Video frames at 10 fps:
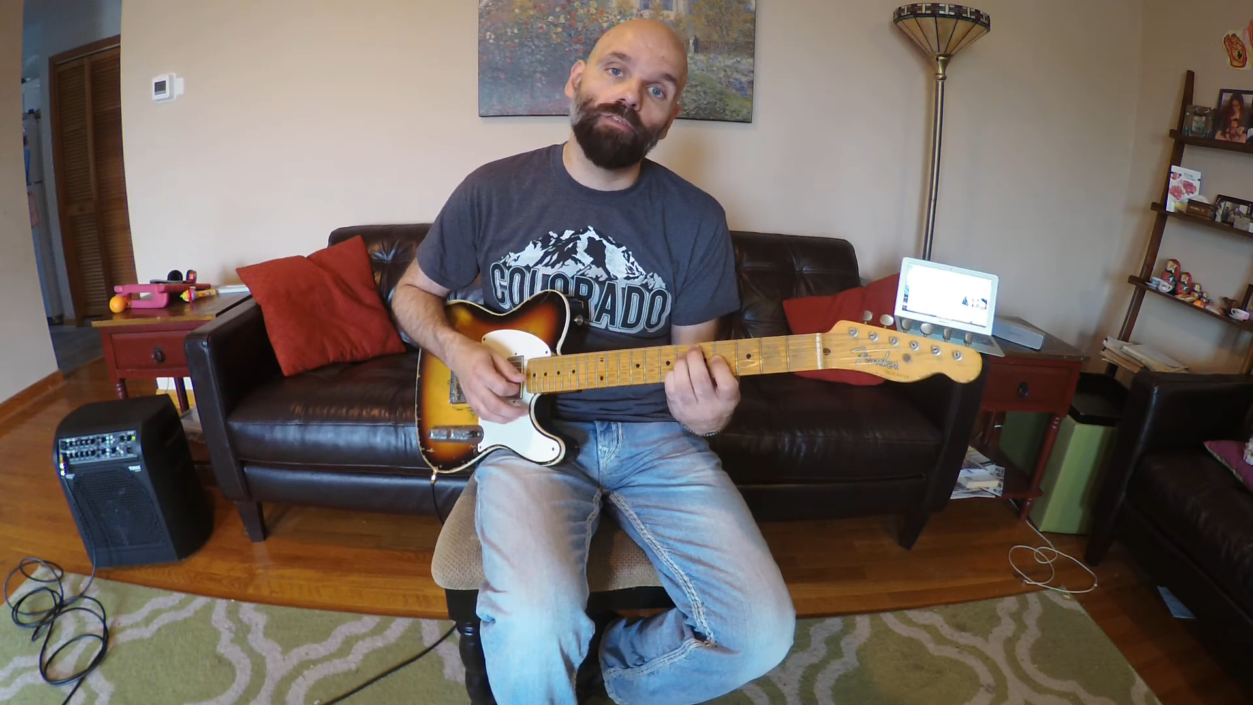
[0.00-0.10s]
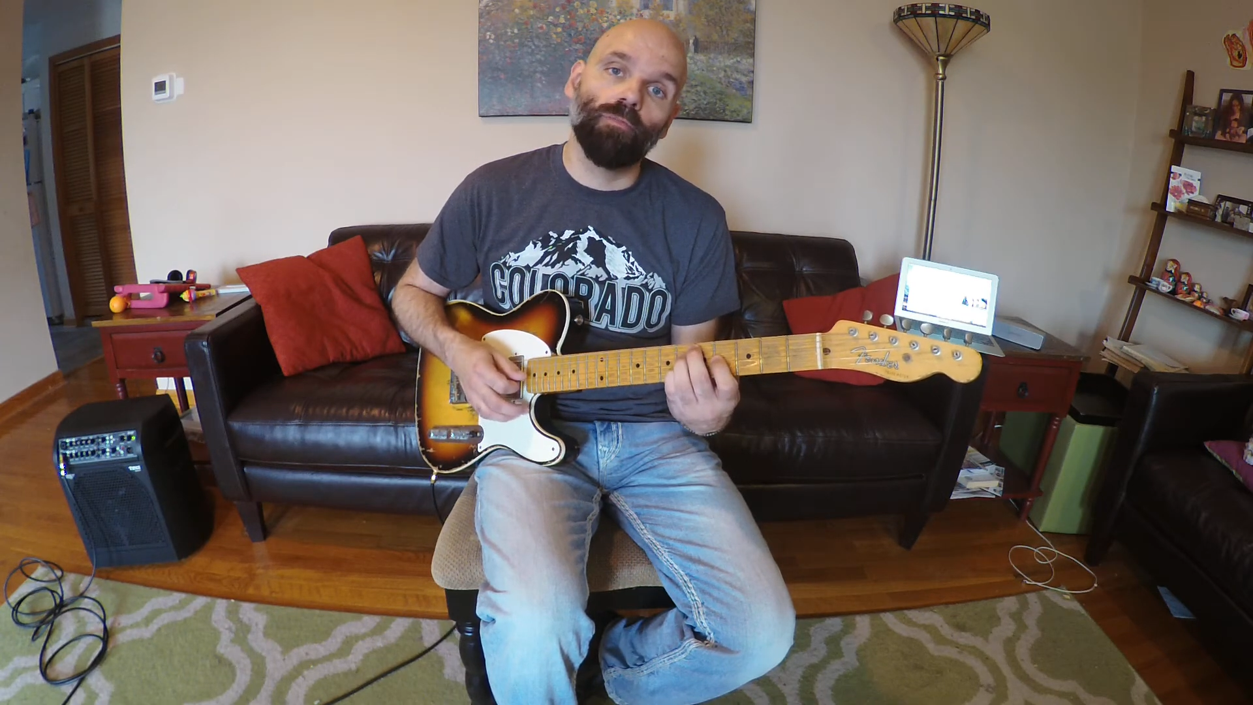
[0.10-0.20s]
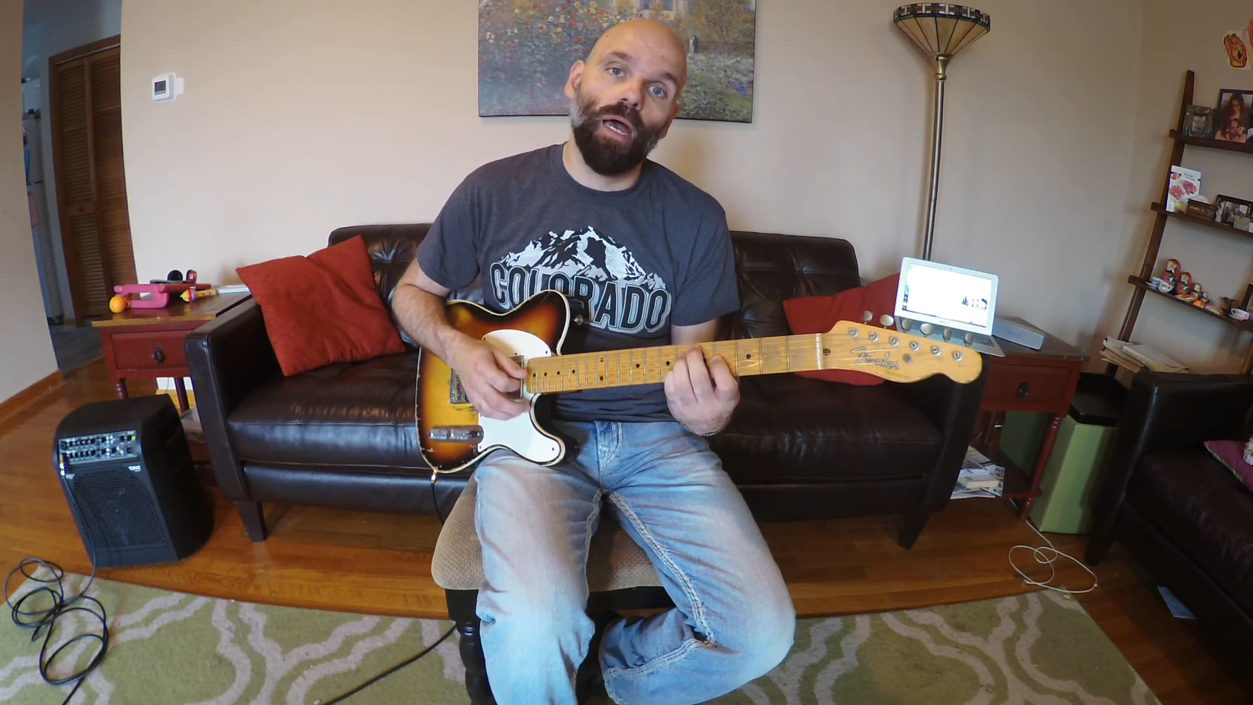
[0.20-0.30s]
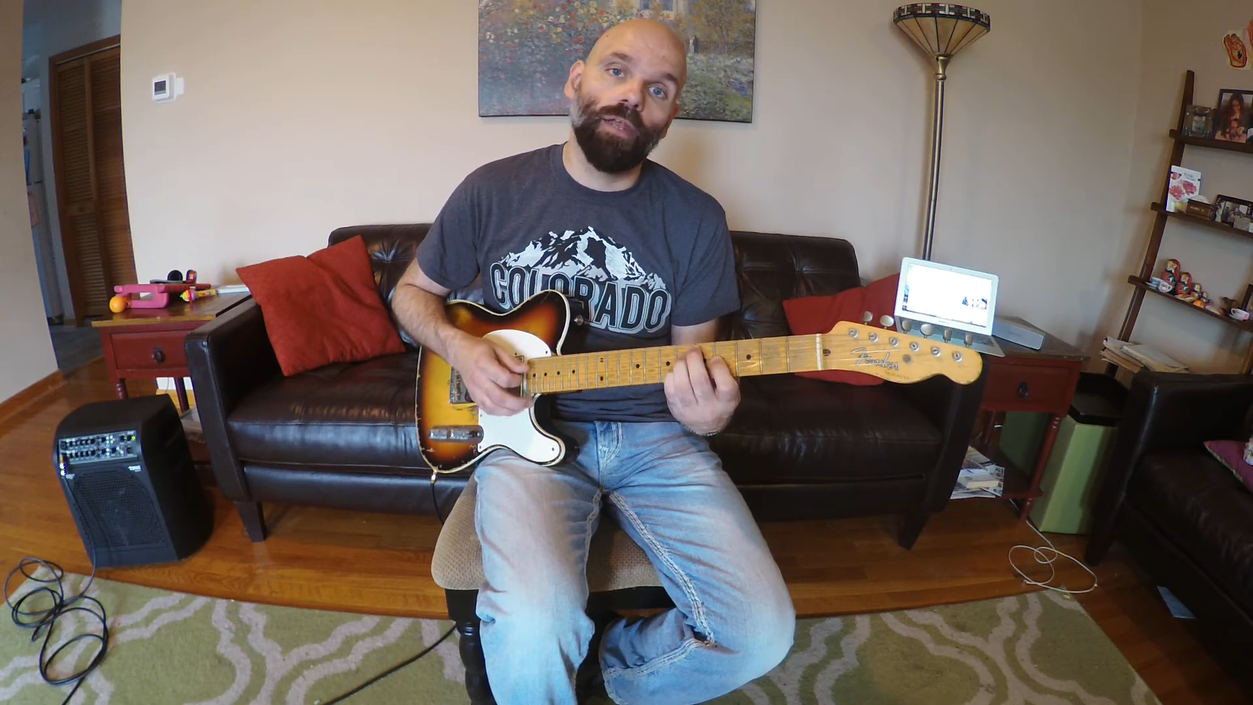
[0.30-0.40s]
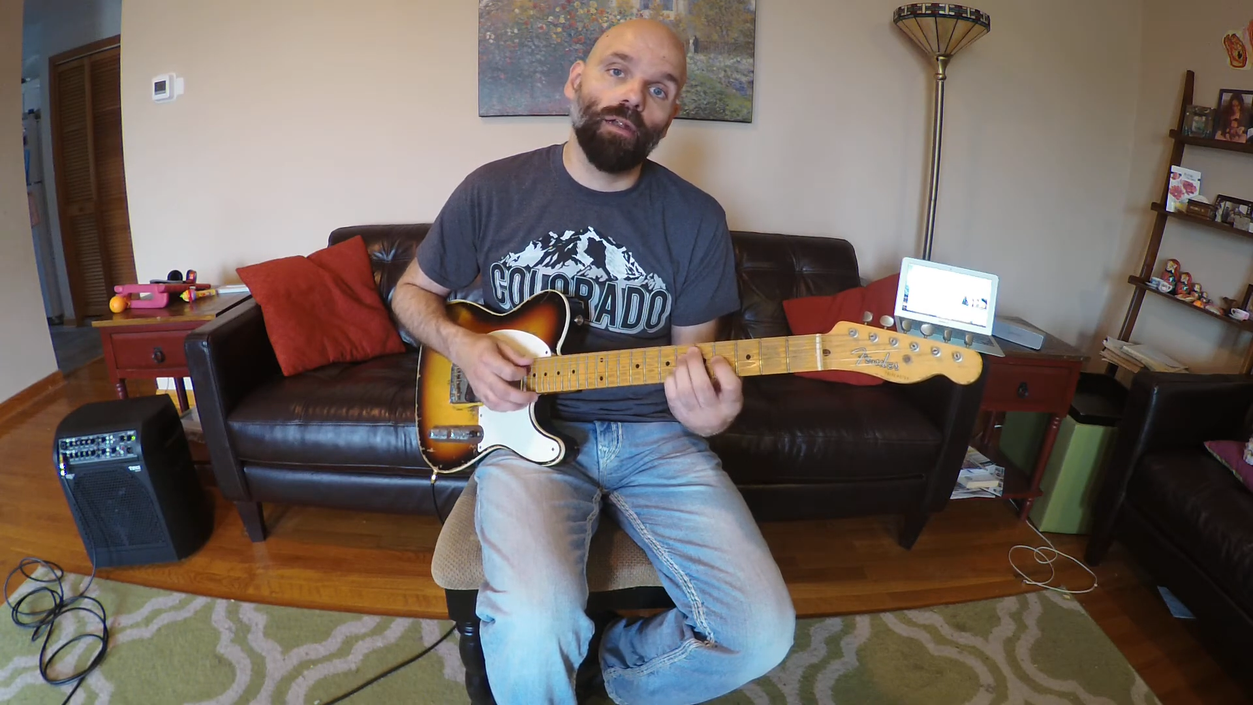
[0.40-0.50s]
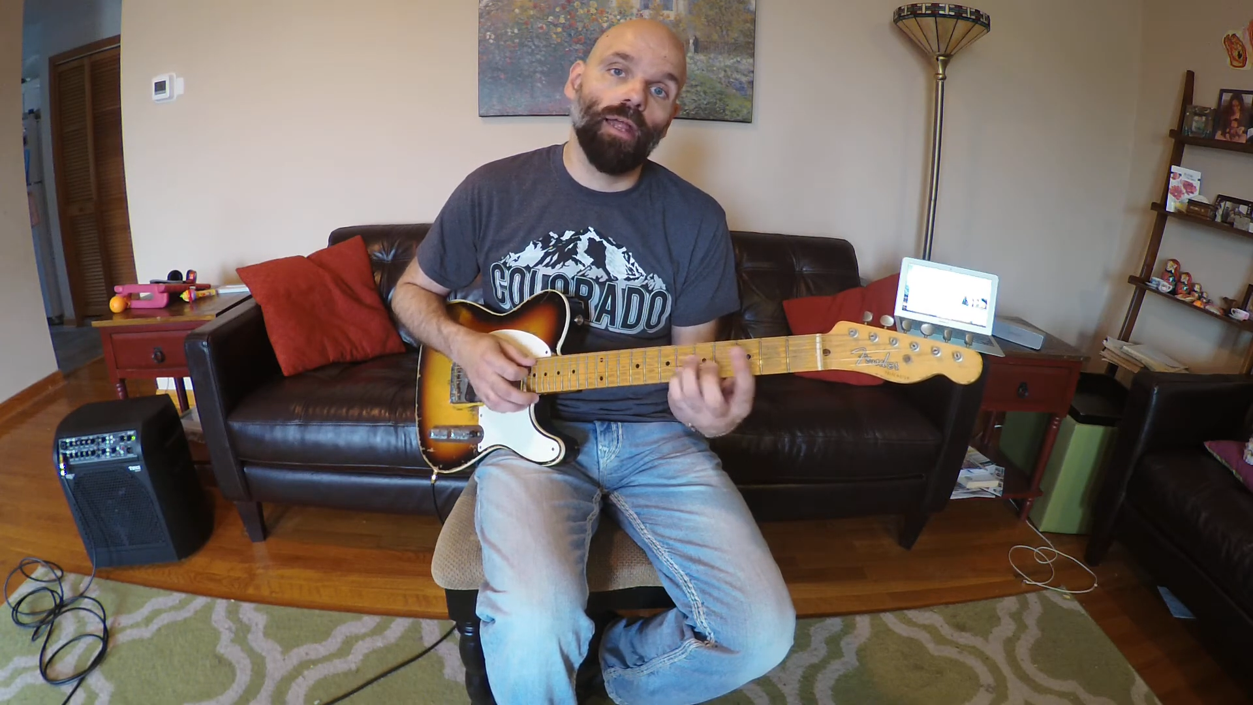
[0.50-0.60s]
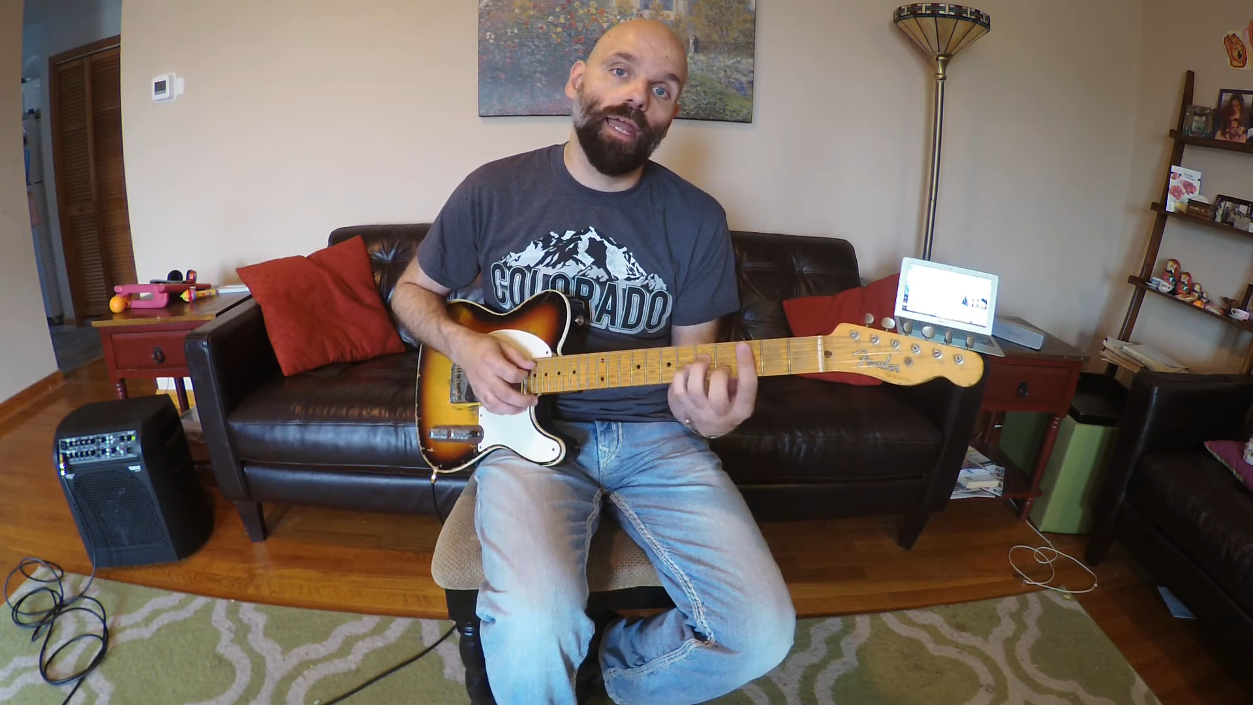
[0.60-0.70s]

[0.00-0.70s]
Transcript: minor,